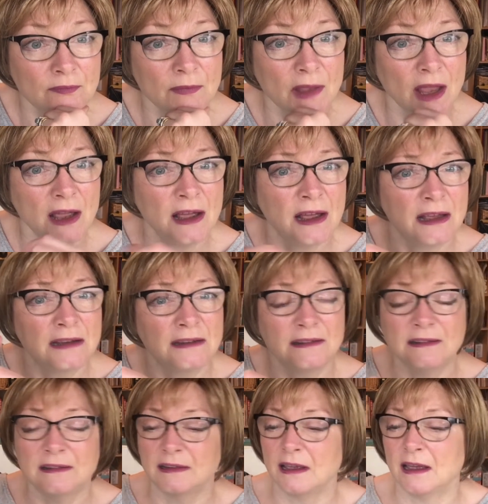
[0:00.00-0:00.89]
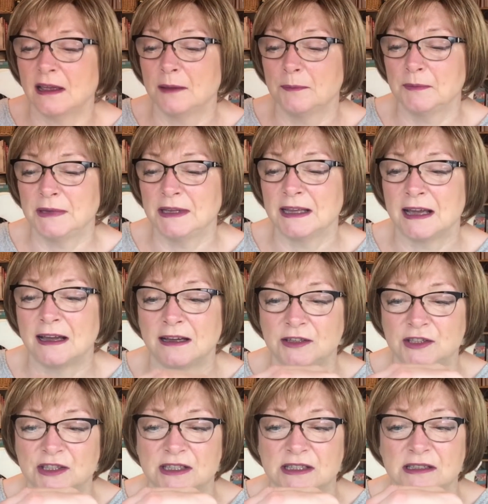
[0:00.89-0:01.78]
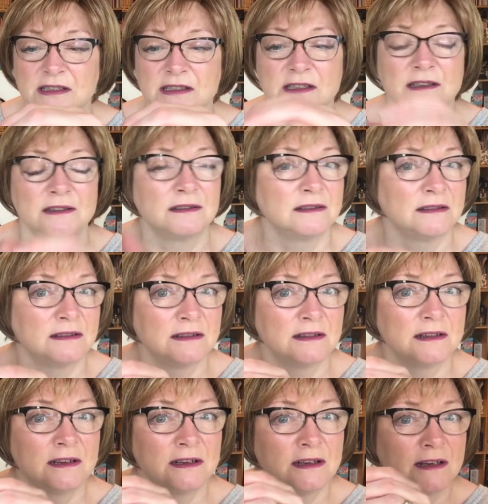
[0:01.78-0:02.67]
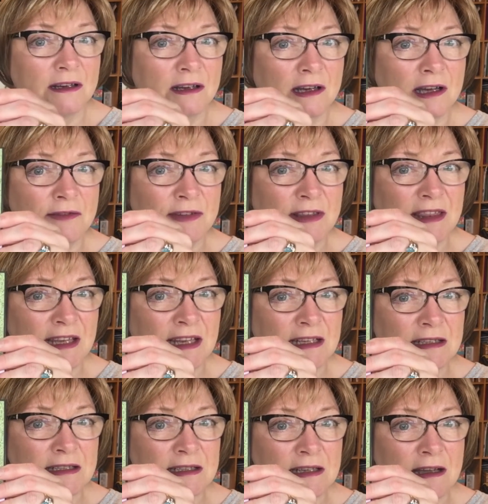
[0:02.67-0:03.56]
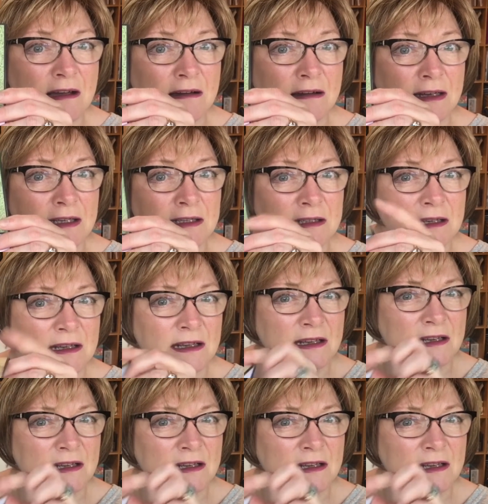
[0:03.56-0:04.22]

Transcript: And yeah, I just covered the inside.